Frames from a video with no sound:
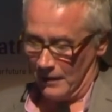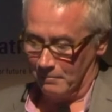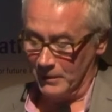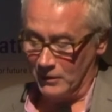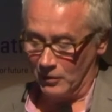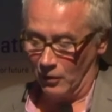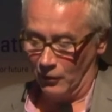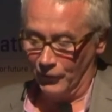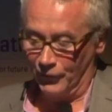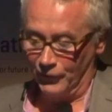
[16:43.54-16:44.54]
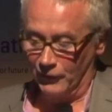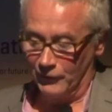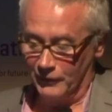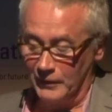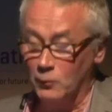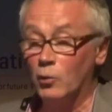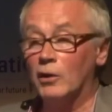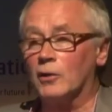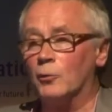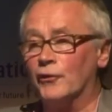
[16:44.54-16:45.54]
Because the
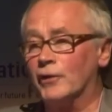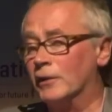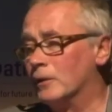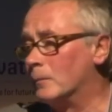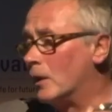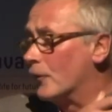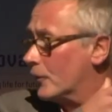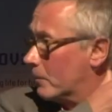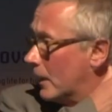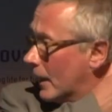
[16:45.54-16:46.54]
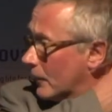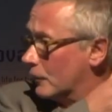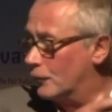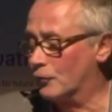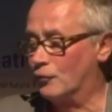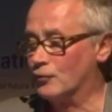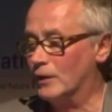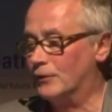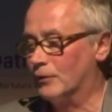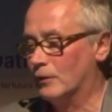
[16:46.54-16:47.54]
work was done in the master plan to
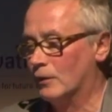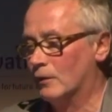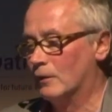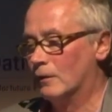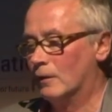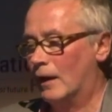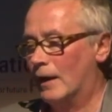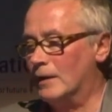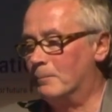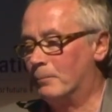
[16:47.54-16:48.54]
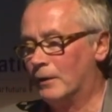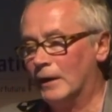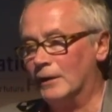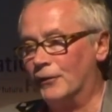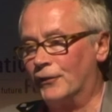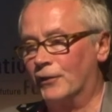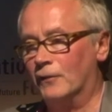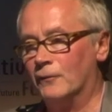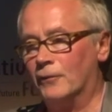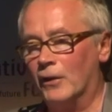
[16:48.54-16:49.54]
create a place
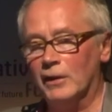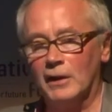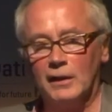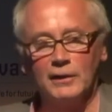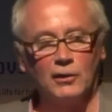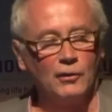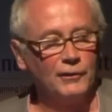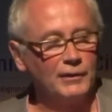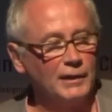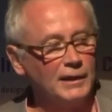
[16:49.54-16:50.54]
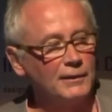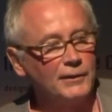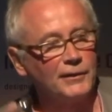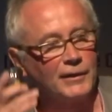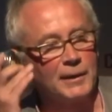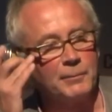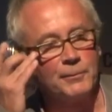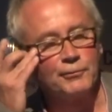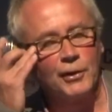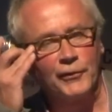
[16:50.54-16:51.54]
very early on in the
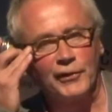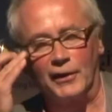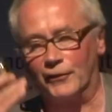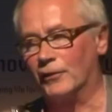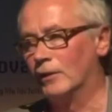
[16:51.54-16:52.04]
development process,